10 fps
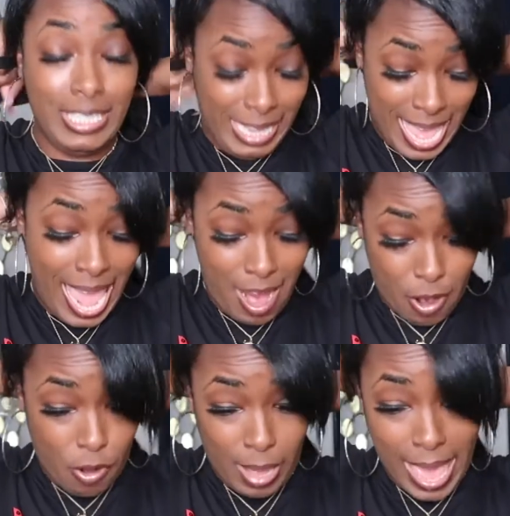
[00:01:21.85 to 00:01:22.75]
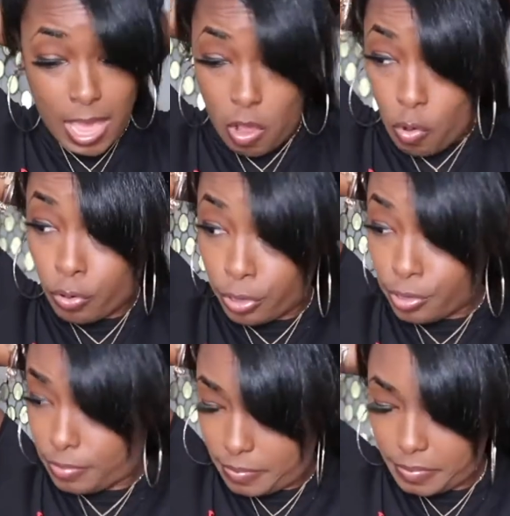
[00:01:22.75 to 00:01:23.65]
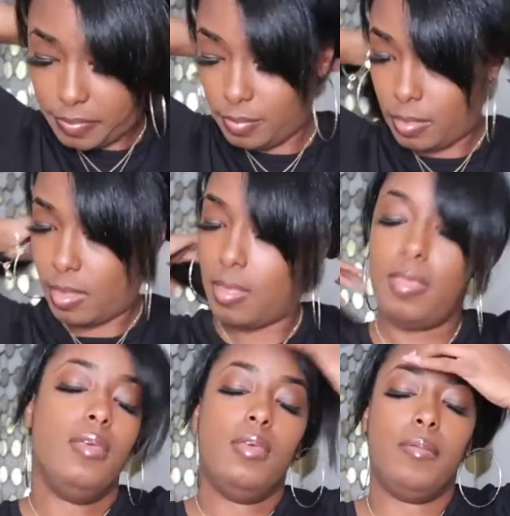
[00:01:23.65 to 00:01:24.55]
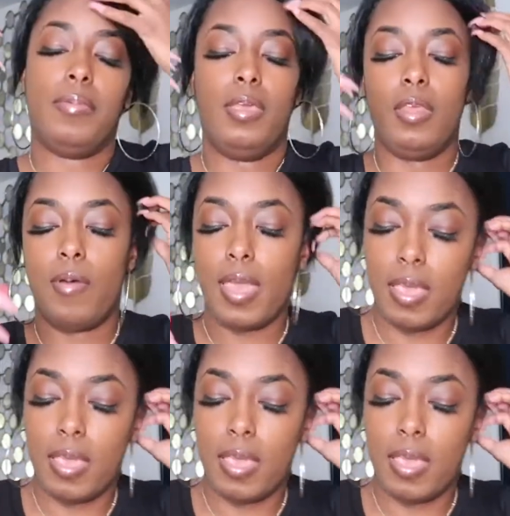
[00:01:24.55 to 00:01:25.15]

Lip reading: hair, okay? Okay. But anyway,